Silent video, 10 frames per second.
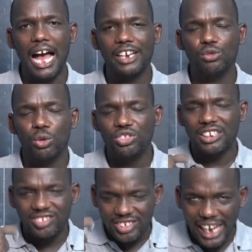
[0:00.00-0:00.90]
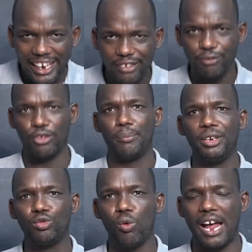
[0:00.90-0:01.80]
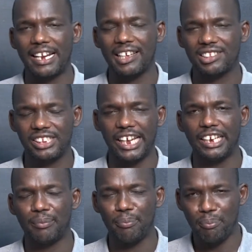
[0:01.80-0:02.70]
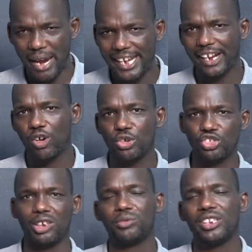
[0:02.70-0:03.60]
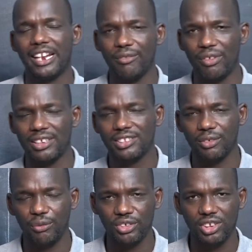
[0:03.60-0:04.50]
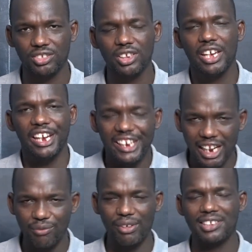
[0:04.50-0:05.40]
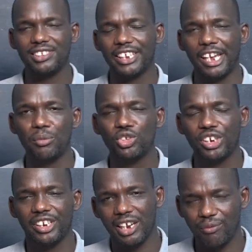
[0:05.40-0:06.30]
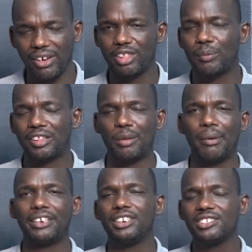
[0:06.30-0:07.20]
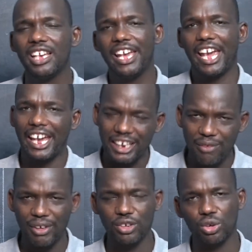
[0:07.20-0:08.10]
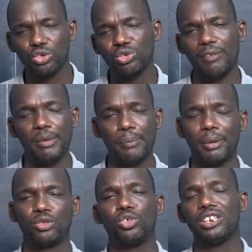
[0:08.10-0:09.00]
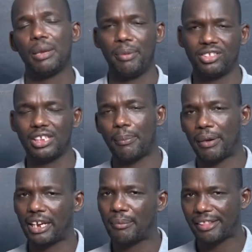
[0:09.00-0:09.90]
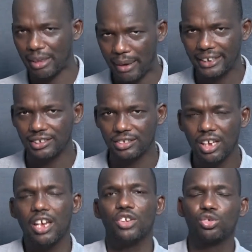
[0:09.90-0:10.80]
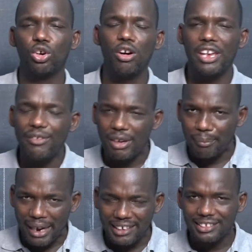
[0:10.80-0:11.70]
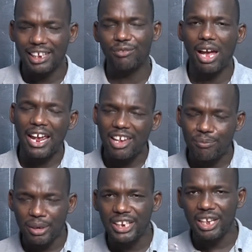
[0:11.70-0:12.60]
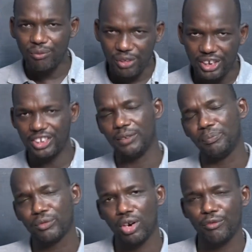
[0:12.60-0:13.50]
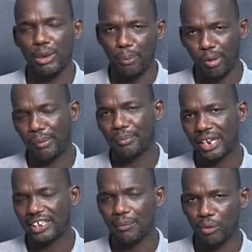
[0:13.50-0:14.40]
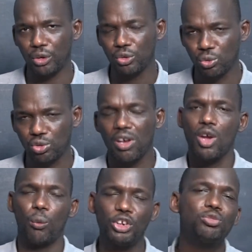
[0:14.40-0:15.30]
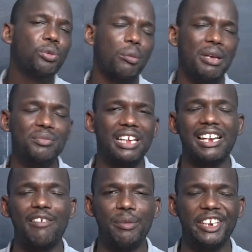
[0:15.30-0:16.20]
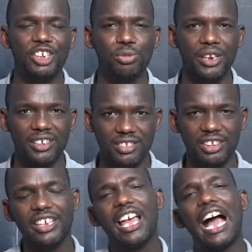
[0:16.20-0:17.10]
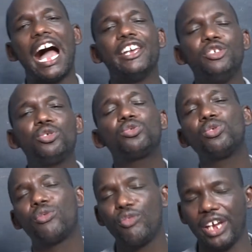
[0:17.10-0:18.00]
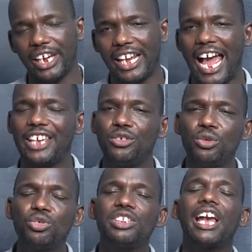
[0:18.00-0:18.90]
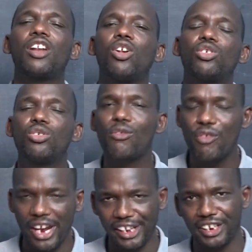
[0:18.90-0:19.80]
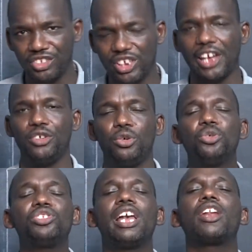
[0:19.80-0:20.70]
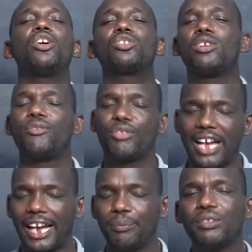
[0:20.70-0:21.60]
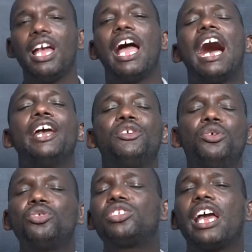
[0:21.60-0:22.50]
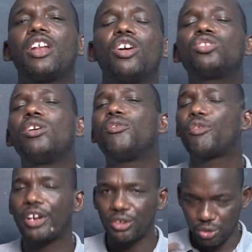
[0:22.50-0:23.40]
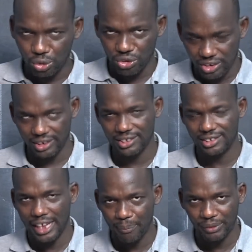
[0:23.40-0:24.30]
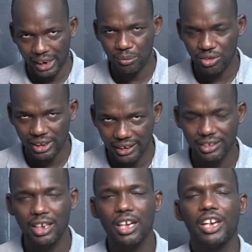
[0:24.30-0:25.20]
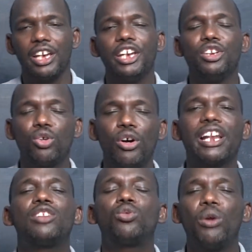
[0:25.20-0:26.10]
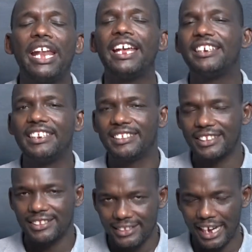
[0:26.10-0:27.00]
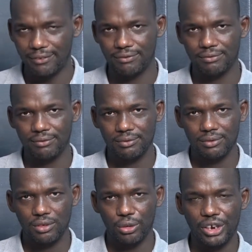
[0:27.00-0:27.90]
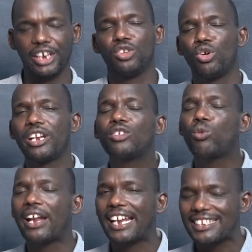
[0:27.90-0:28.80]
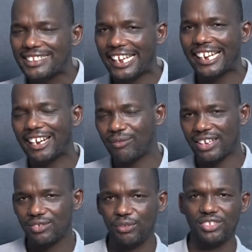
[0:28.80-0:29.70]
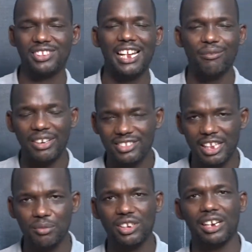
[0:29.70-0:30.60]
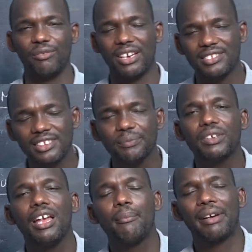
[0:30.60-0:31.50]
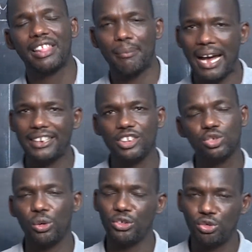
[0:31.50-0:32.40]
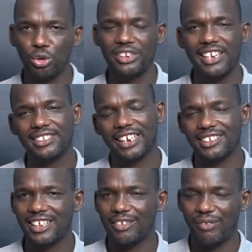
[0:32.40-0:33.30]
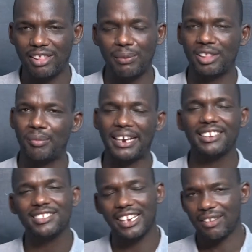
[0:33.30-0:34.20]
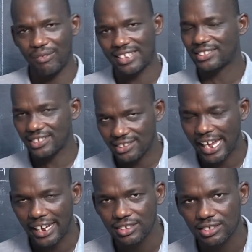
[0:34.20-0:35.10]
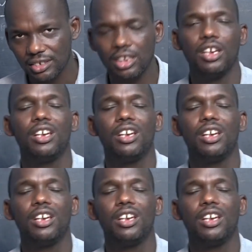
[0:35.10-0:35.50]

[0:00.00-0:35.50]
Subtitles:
it was a challenge for me to understand many concepts in advanced physics, in advanced chemistry, in advanced mathematics, and even those who have been pursuing the basic applied mathematics. So even myself, I had been a victim of the problem that I'm going to solve. Which problems that I've been experiencing? I used to fail. I used a lot of energy. I used a lot of time. I used a lot of resources sometimes that in order to learn this stuff. Okay, in order to understand advanced physics, advanced chemistry, advanced mathematics, or in short, just like I said, advanced mathematics and advanced science.